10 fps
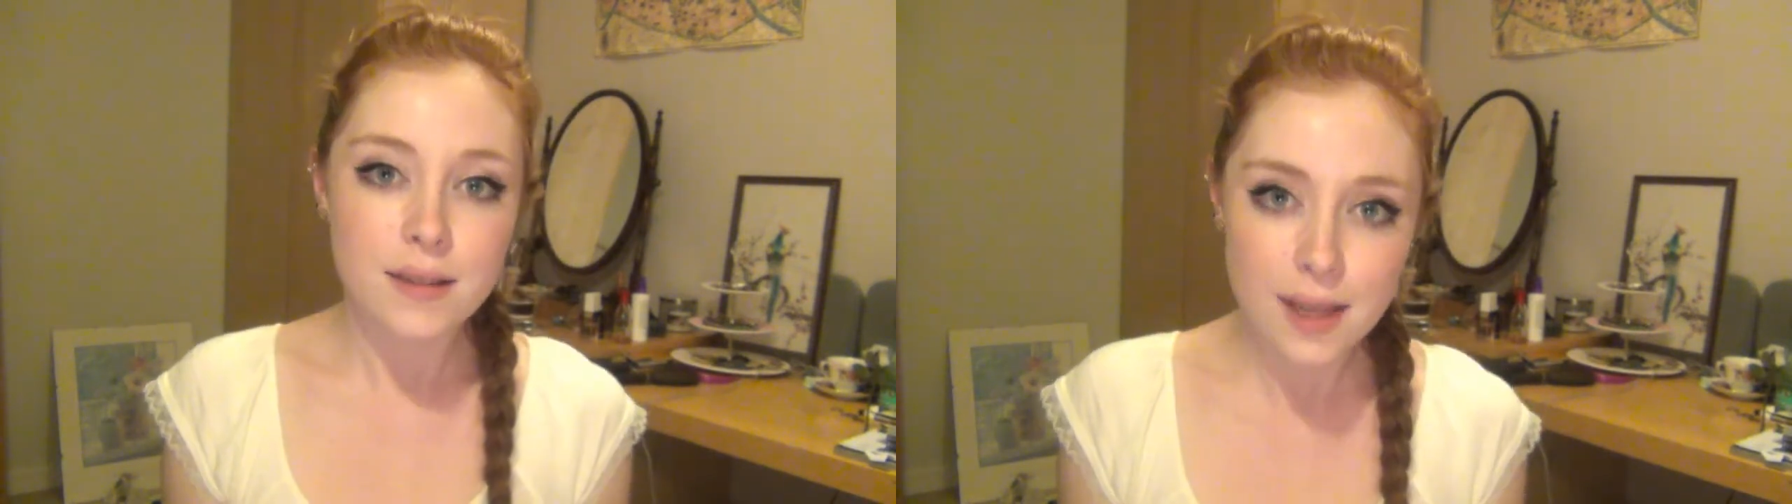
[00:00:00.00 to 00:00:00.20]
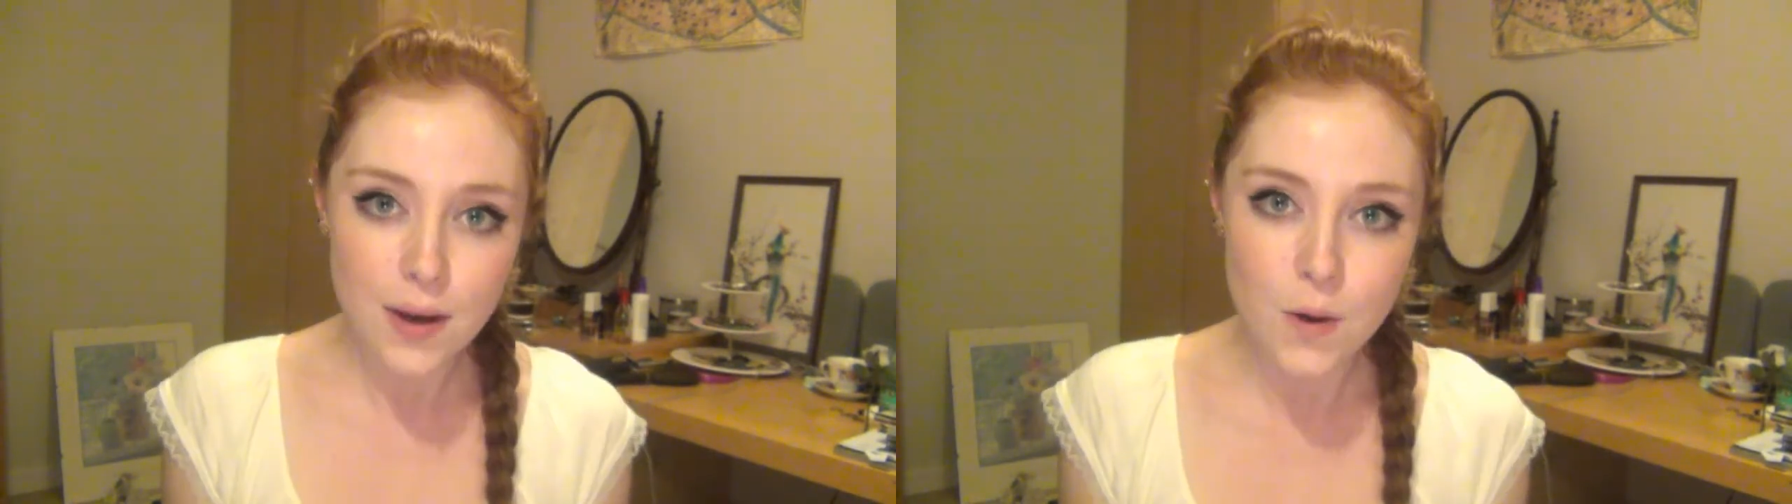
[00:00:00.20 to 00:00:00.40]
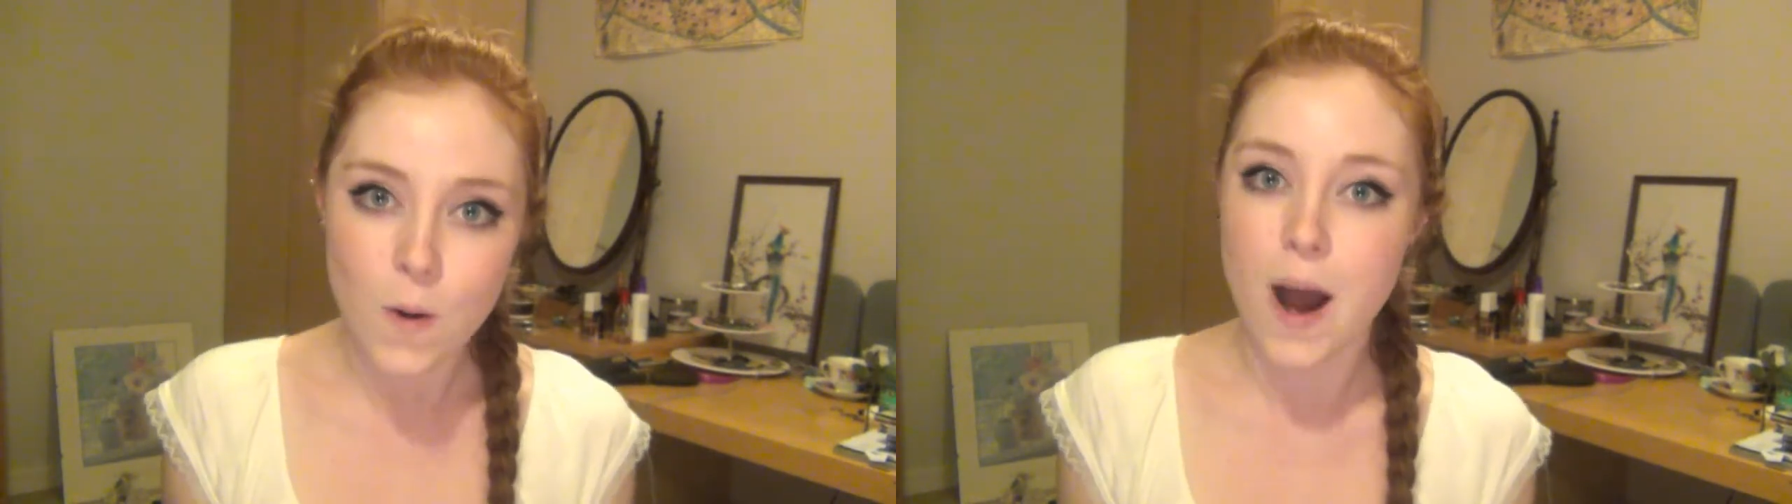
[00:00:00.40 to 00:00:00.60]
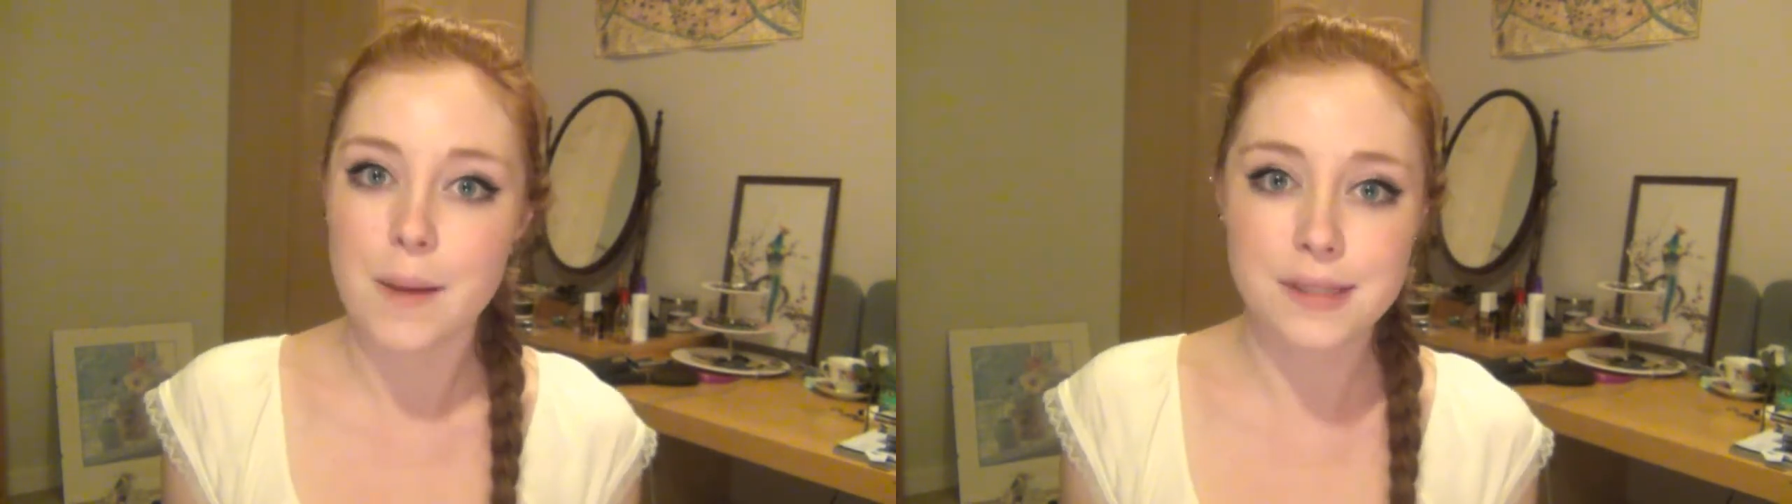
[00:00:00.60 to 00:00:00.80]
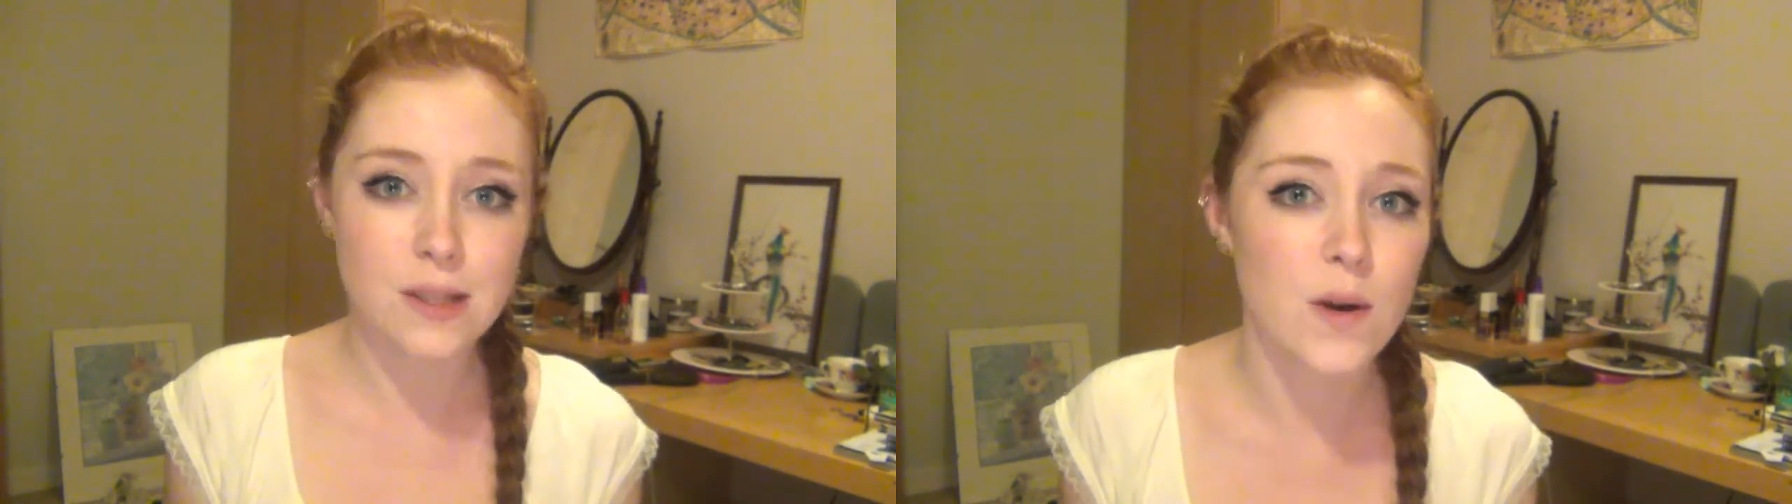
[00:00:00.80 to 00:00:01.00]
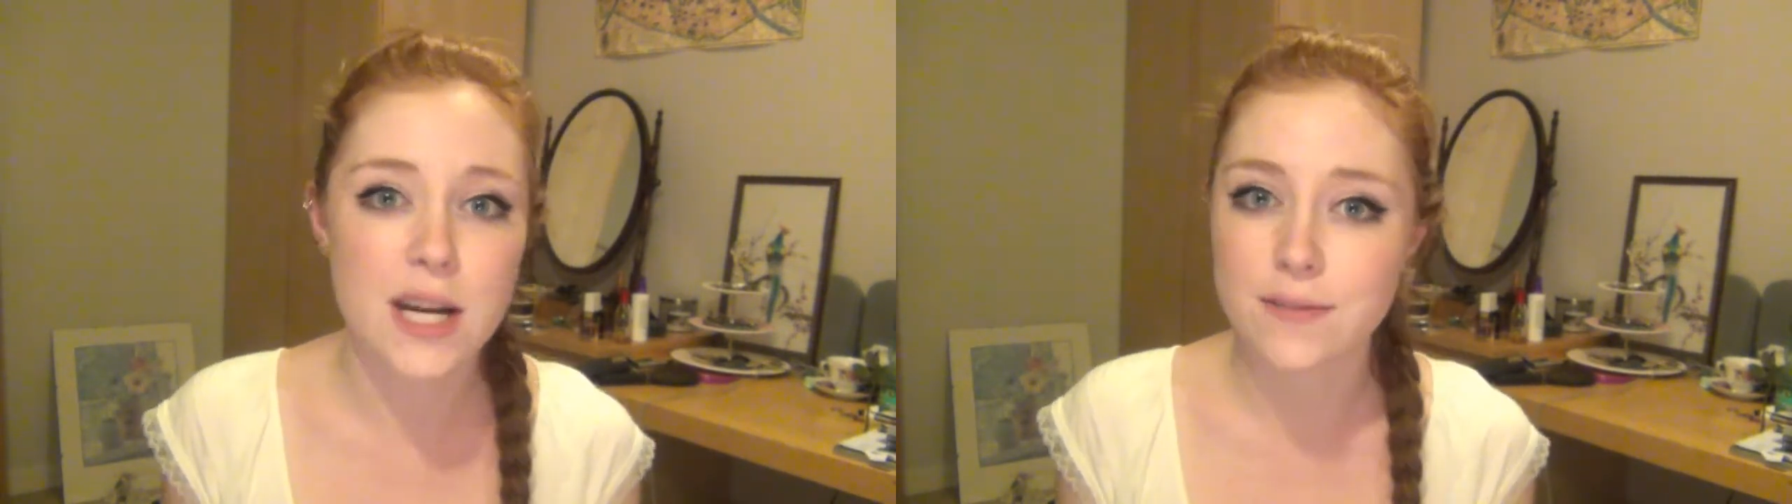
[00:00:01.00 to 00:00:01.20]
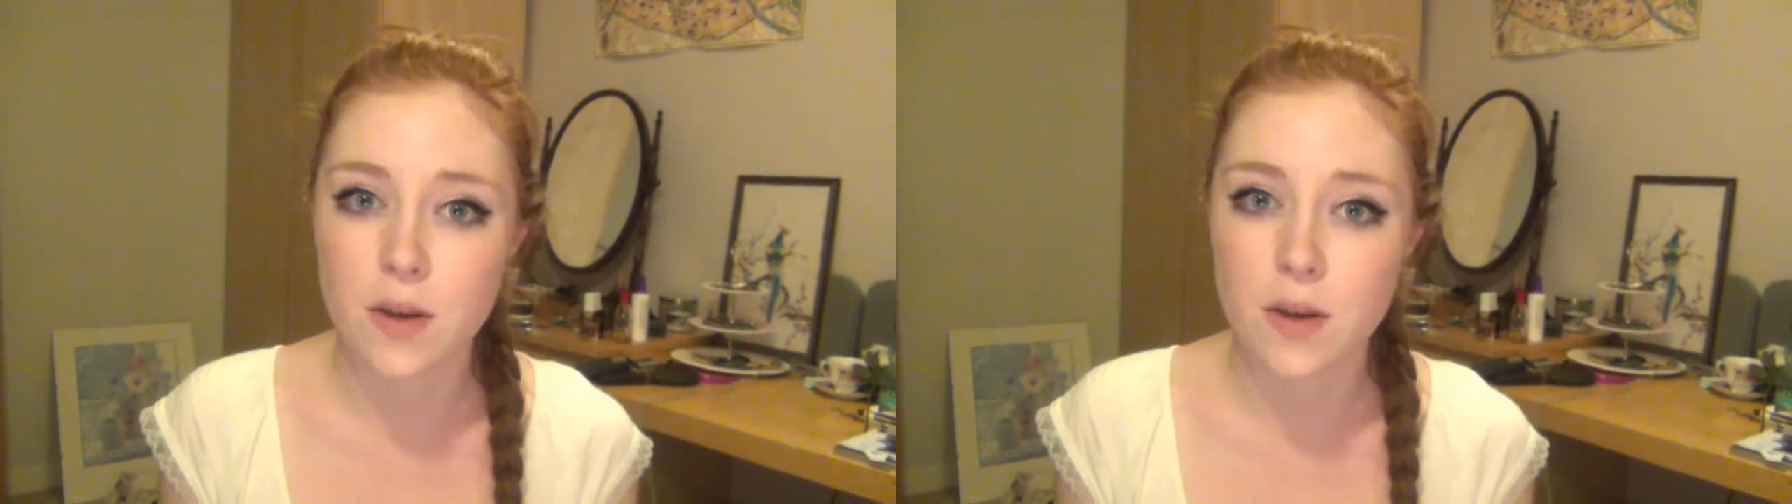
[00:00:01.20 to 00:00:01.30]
So, I'm sorry I've